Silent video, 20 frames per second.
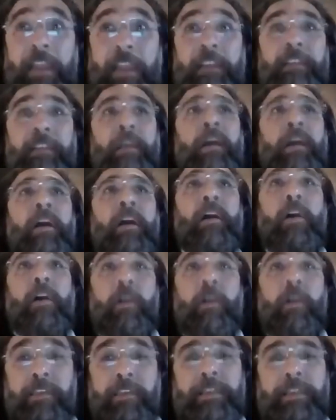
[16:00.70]
all the
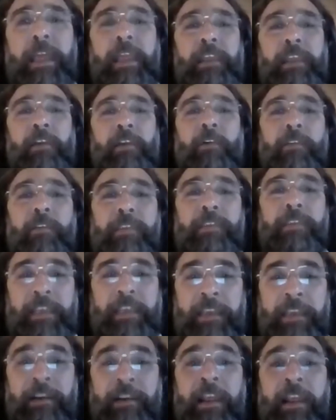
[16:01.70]
day, all the year,
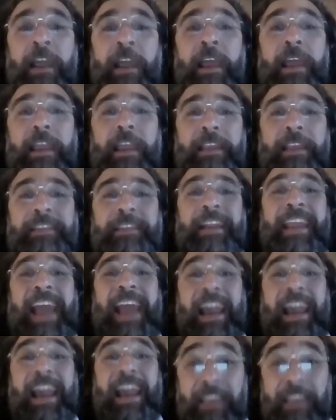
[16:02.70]
in reacting
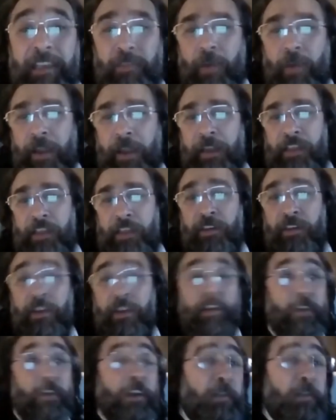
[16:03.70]
to aggression, not
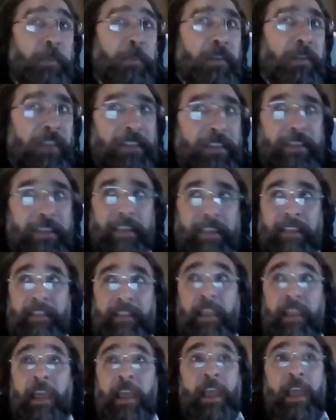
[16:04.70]
preventing it.
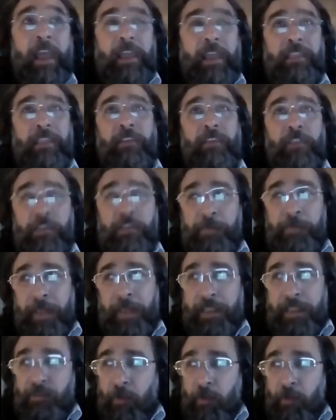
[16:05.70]
In the first place, we
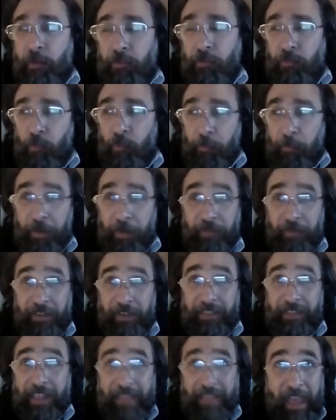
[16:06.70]
want to prevent
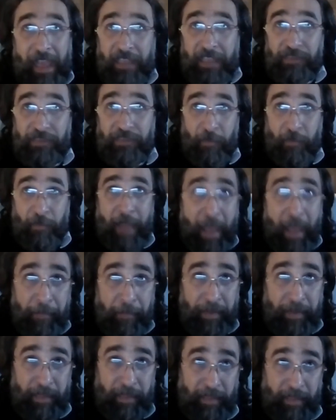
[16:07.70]
attacks from
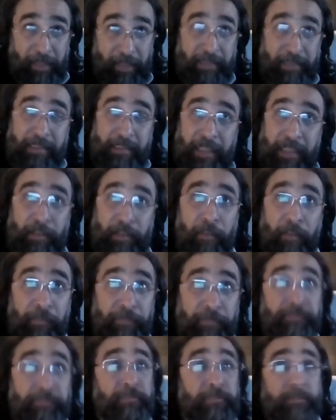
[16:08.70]
happening instead of
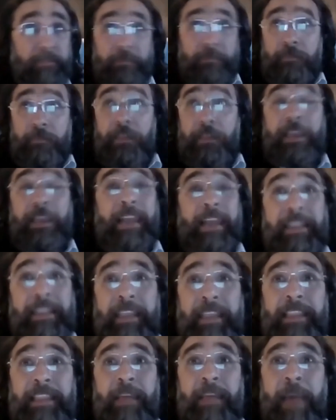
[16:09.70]

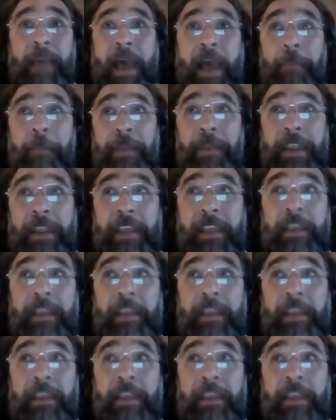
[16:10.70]
letting them happening